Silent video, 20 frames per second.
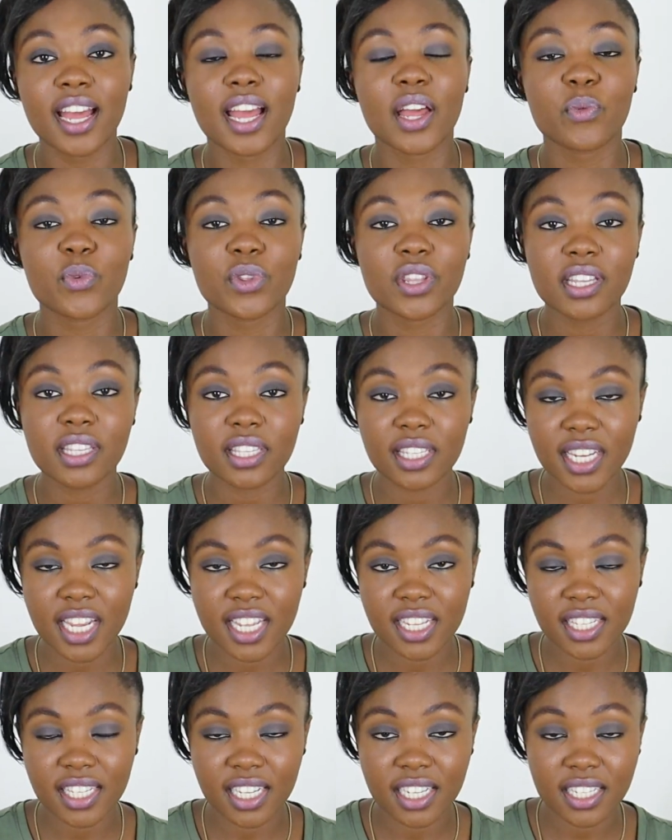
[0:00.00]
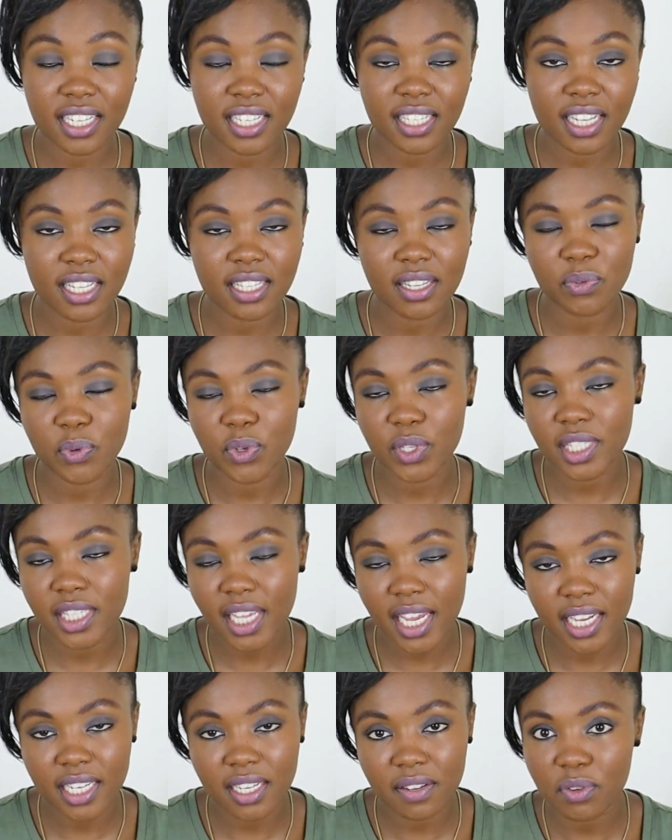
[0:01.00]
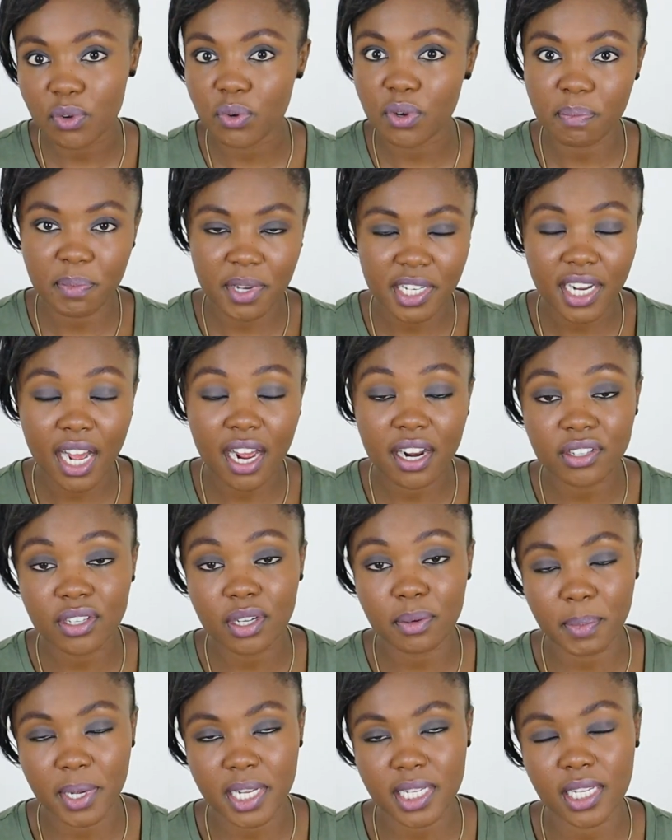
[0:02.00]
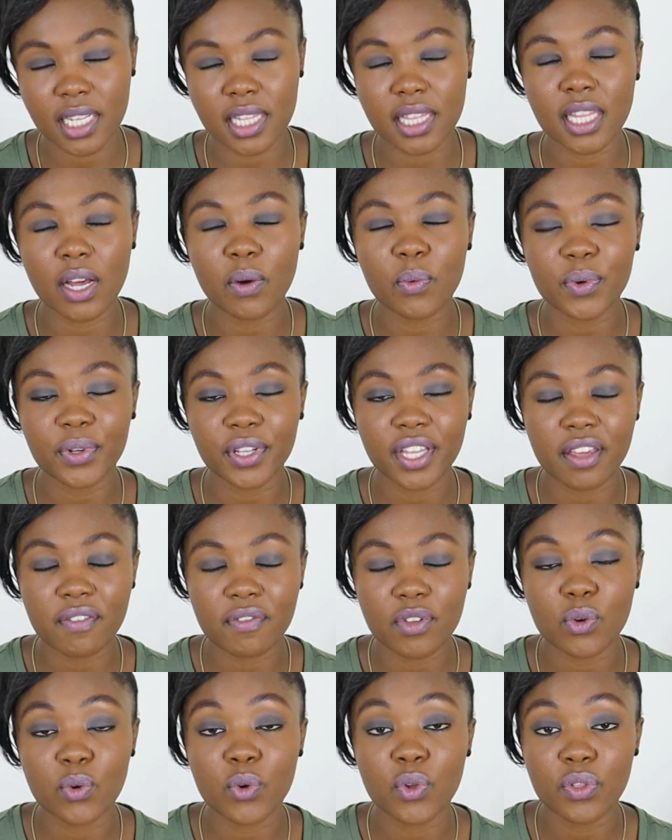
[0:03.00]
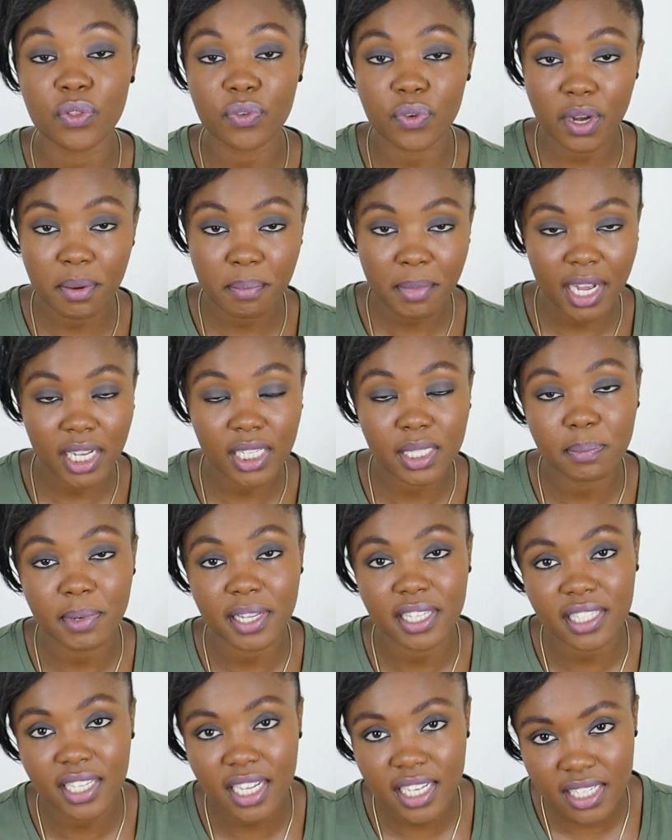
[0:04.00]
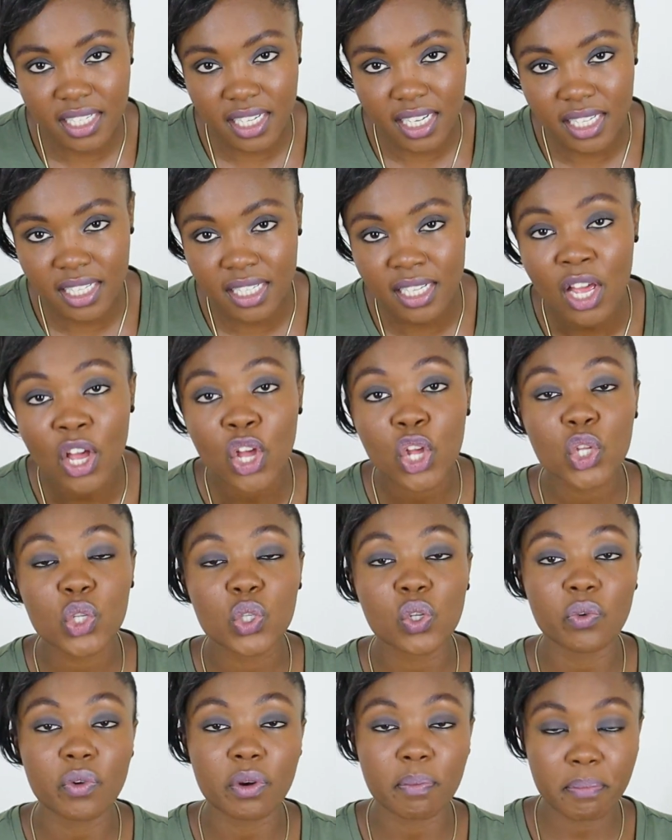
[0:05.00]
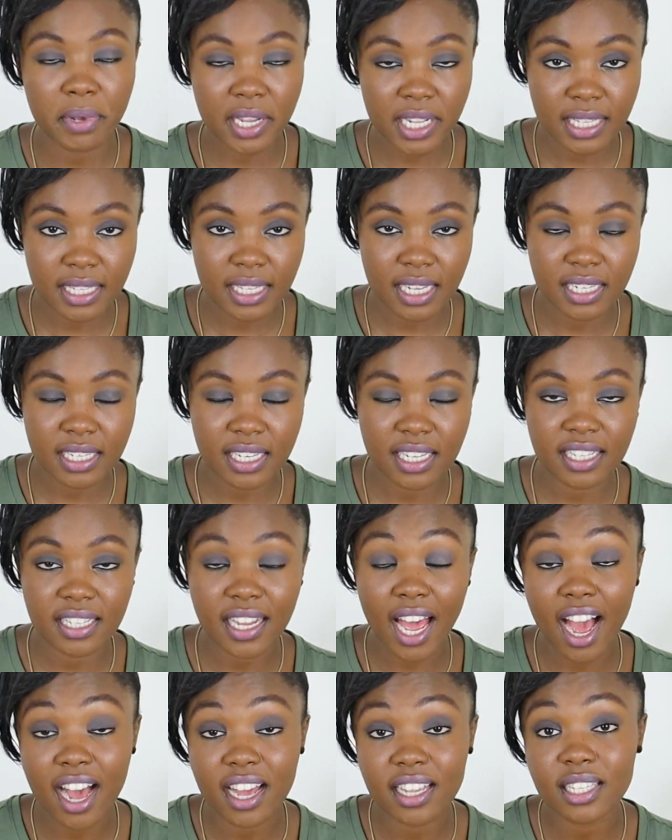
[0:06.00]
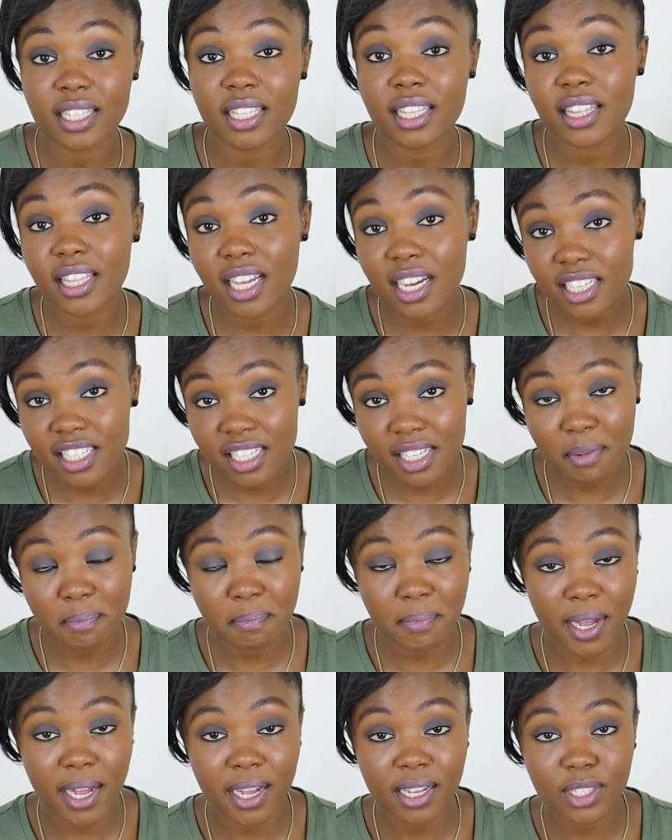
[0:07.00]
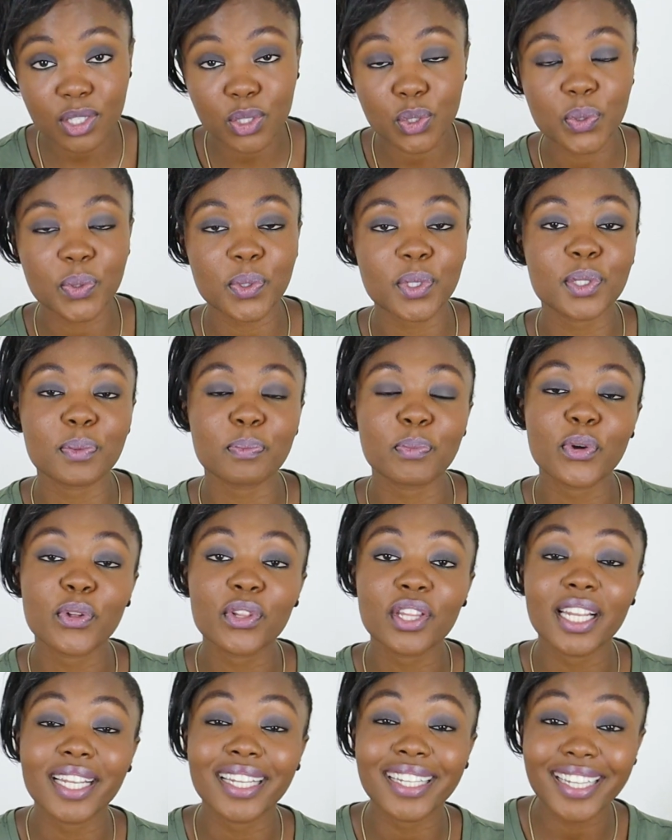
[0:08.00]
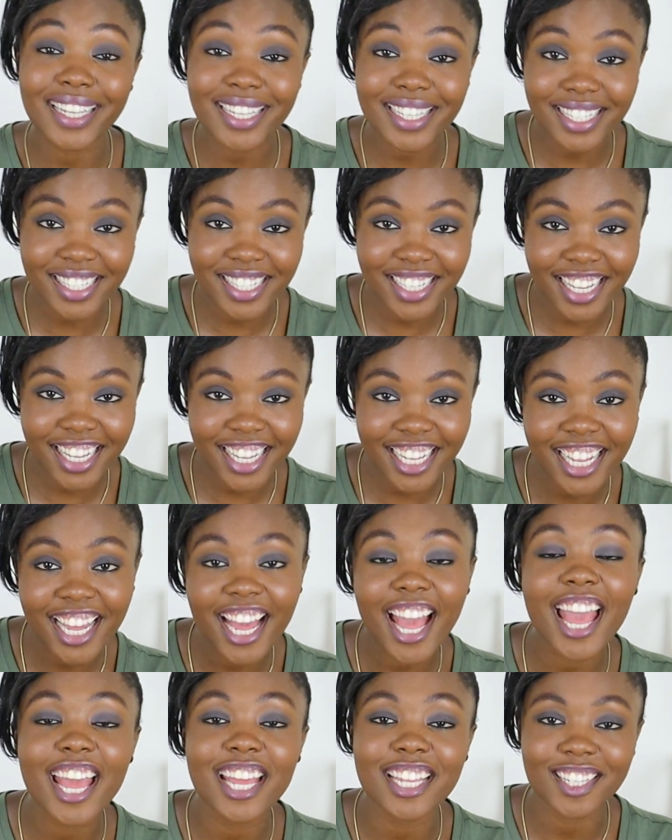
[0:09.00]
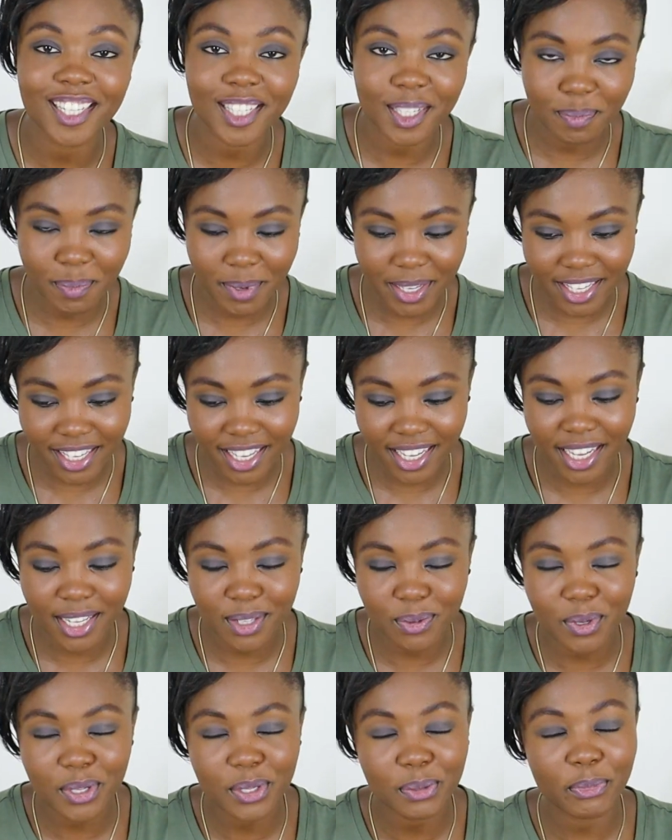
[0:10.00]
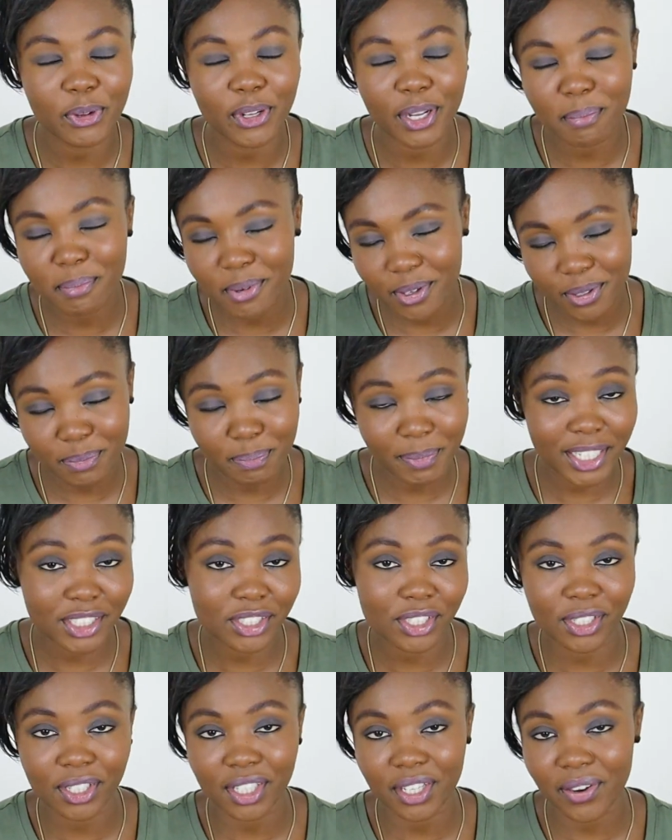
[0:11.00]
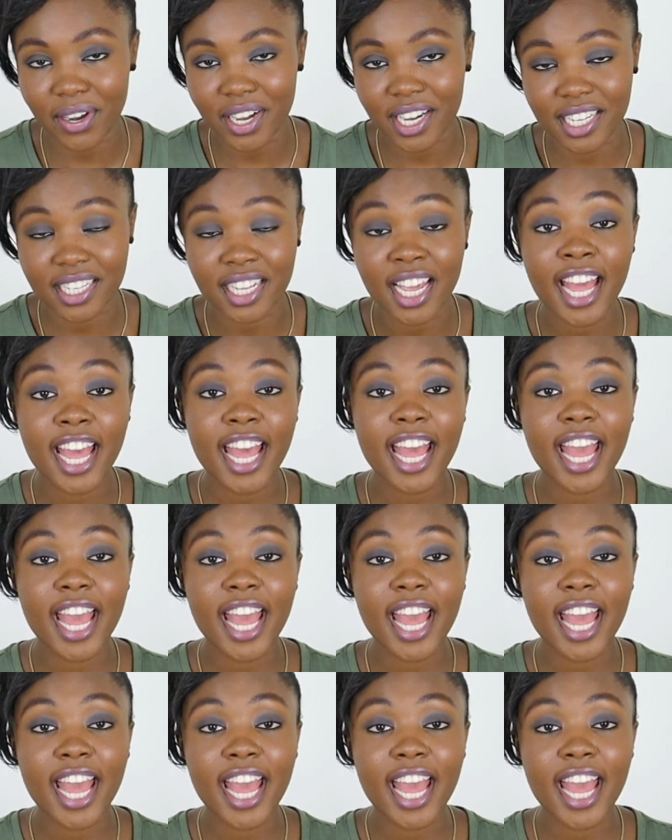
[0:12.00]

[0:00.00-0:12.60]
And with these 10 sentences, as we said, if you repeat 100%, that will give you 3 marks per sentence. So repeat sentence has 30 marks towards both listening and speaking. As we spoke about partial credit,